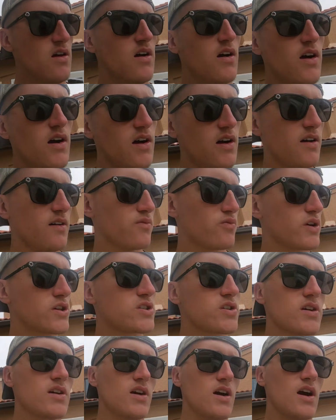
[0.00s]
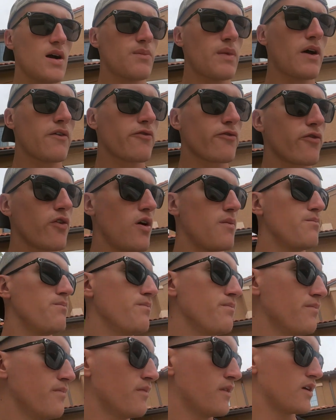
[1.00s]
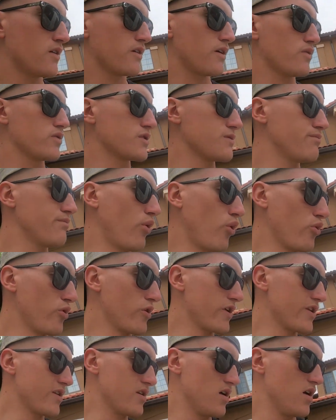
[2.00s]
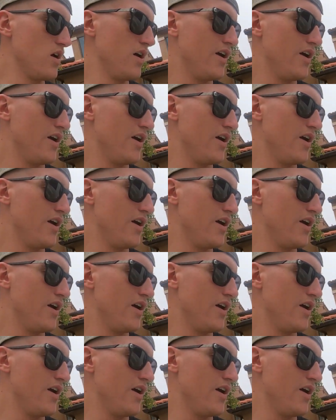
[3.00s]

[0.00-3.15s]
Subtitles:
Originally, I'm not from, or I wasn't born in